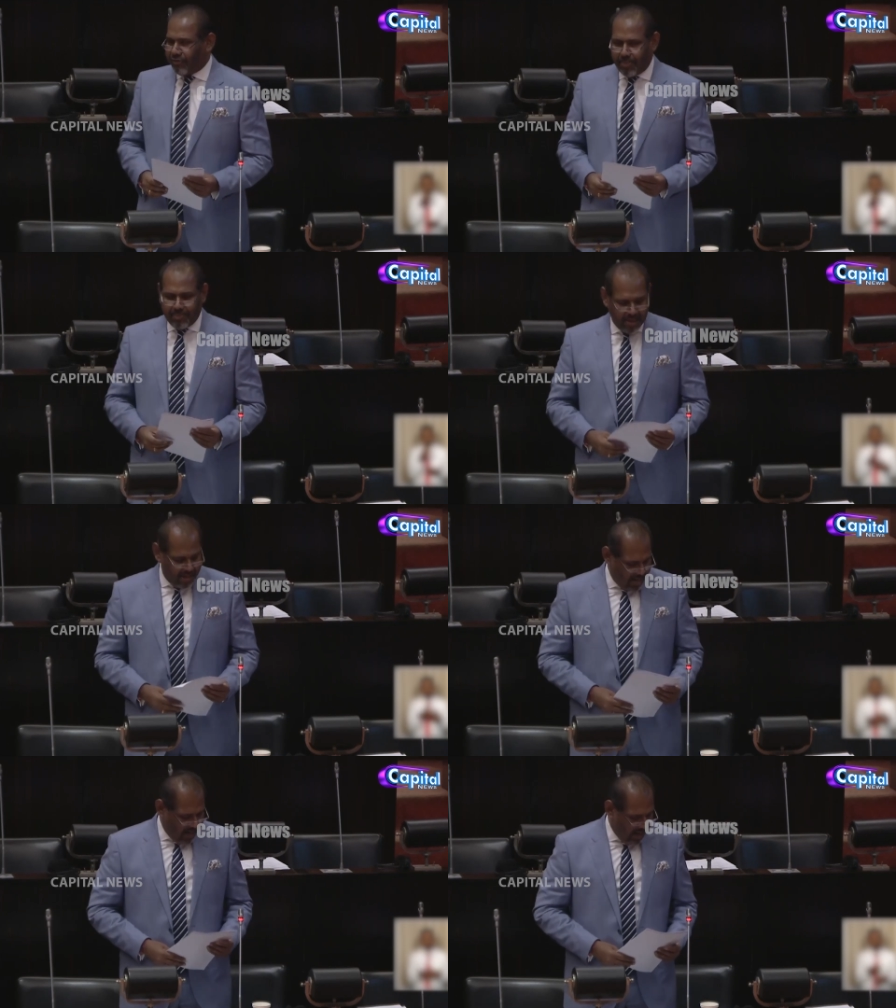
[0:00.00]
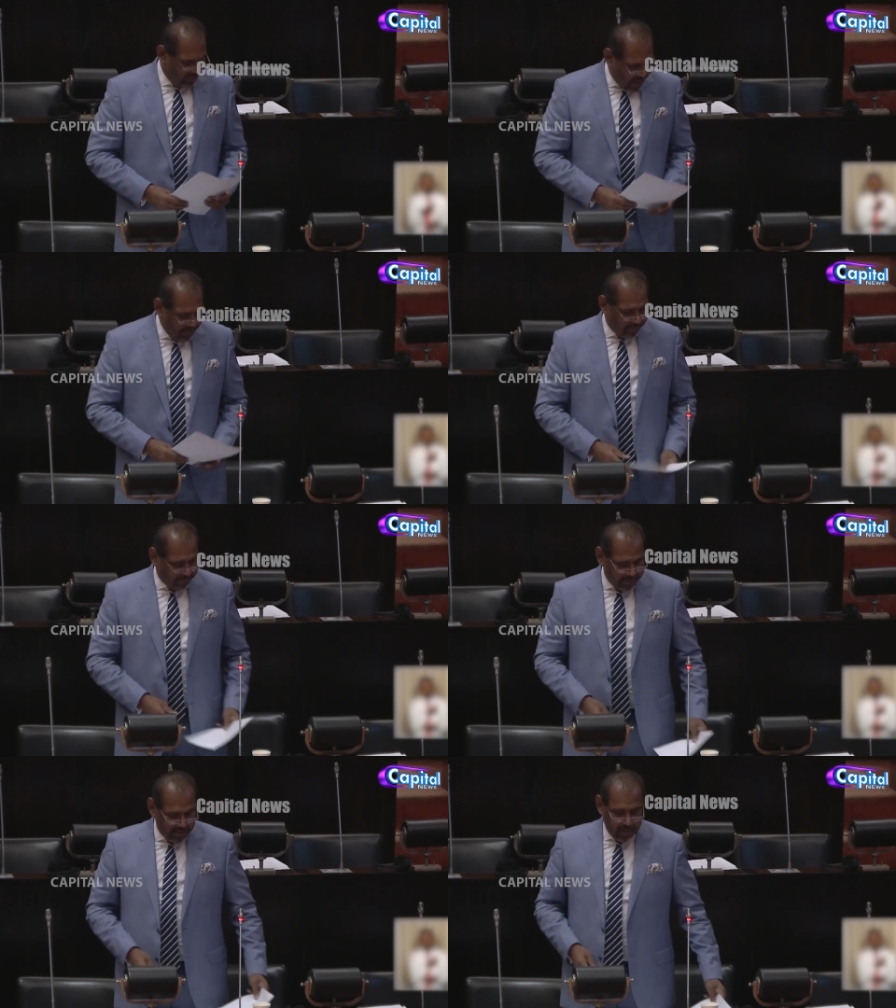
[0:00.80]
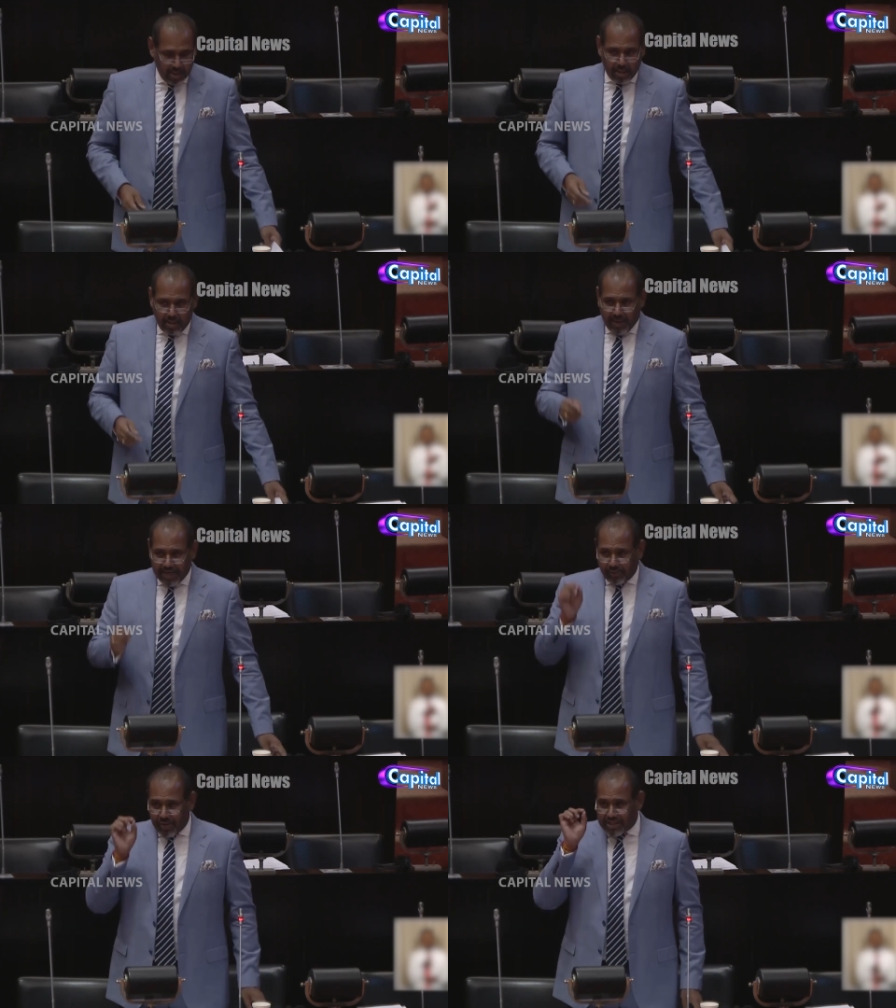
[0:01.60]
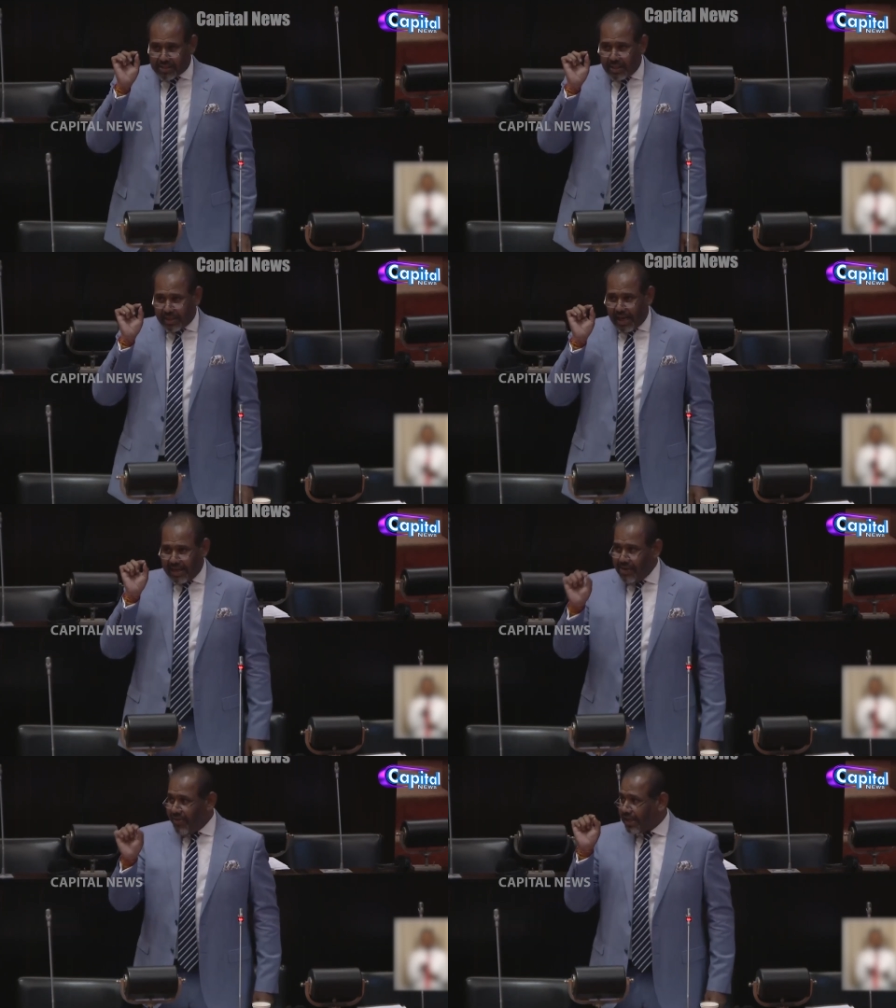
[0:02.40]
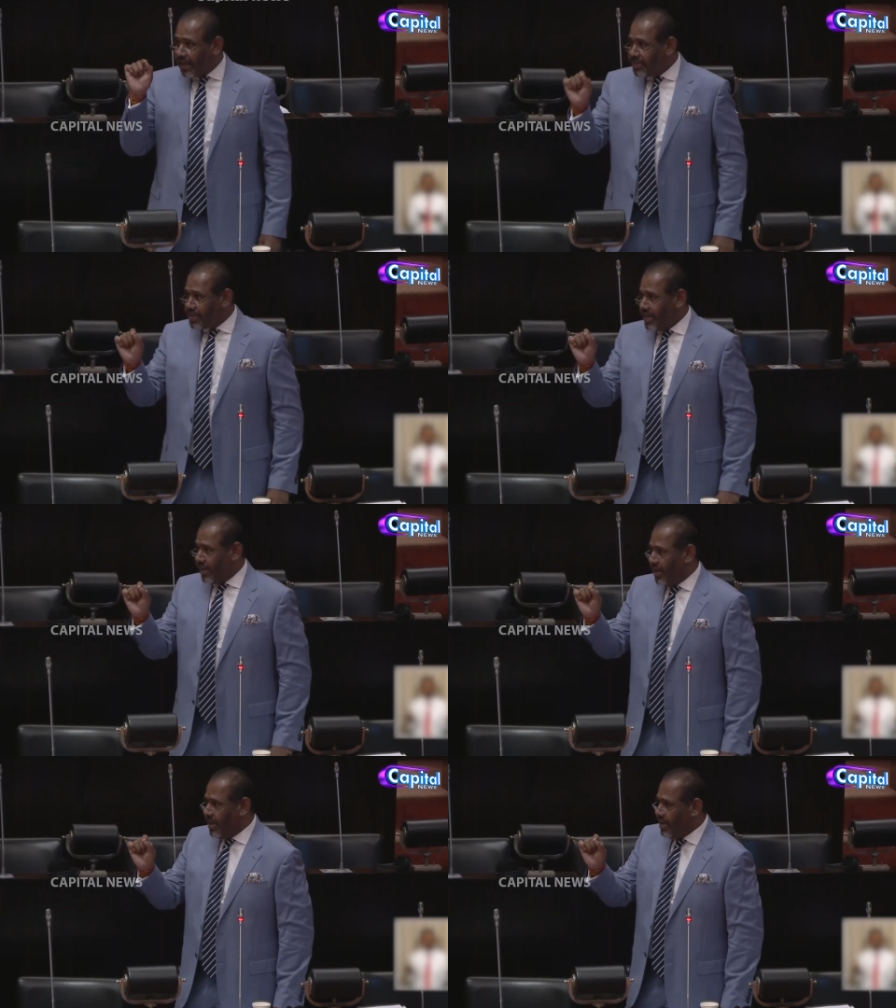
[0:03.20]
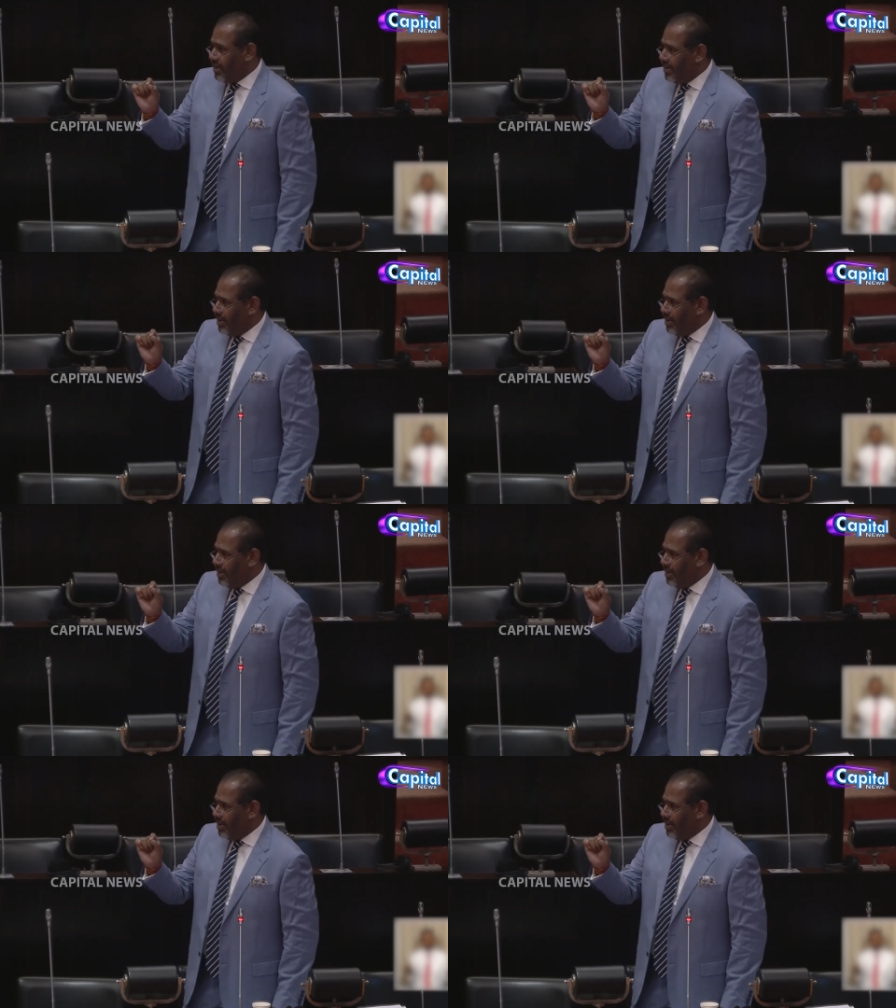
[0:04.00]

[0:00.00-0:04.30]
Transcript: from them. But it was Ranil Wickremesinghe